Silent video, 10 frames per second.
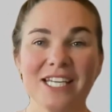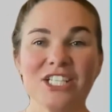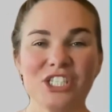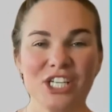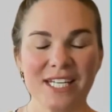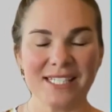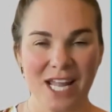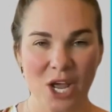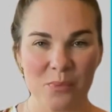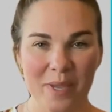She is
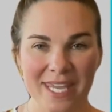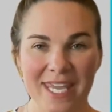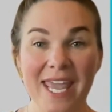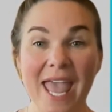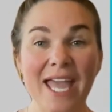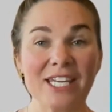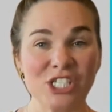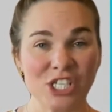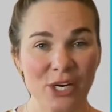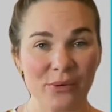now making and
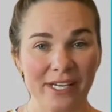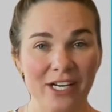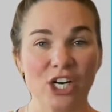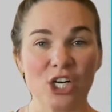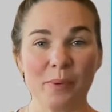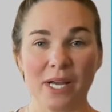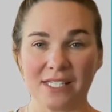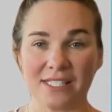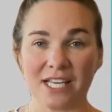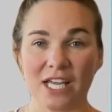sharing her
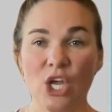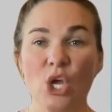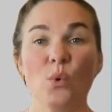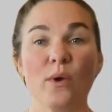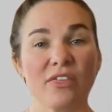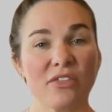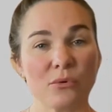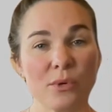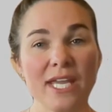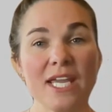pasta with
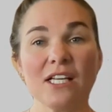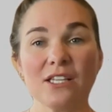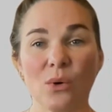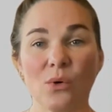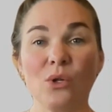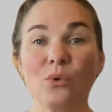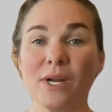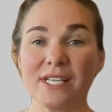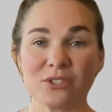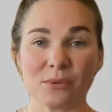3 local
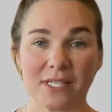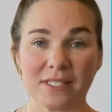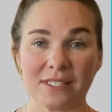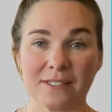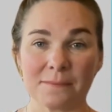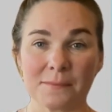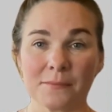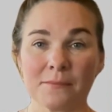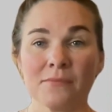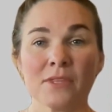restaurants.
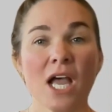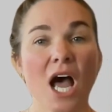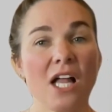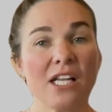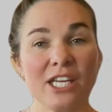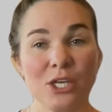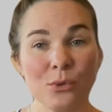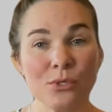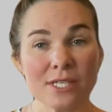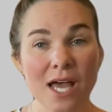Al
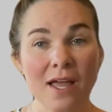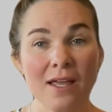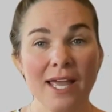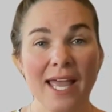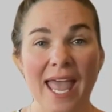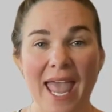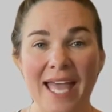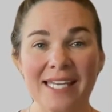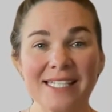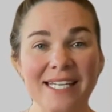Chiusa
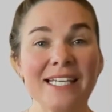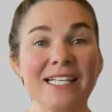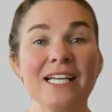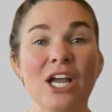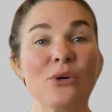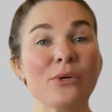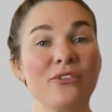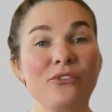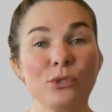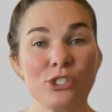and Il
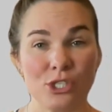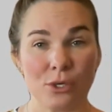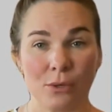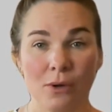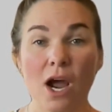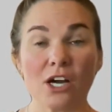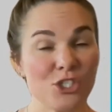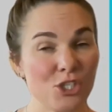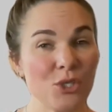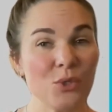Rifugio are
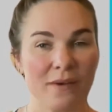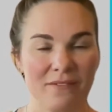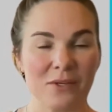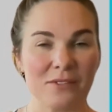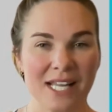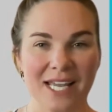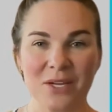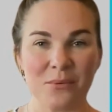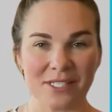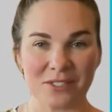2 of those
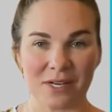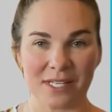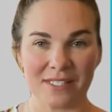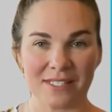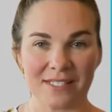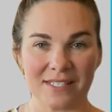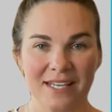lucky restaurants.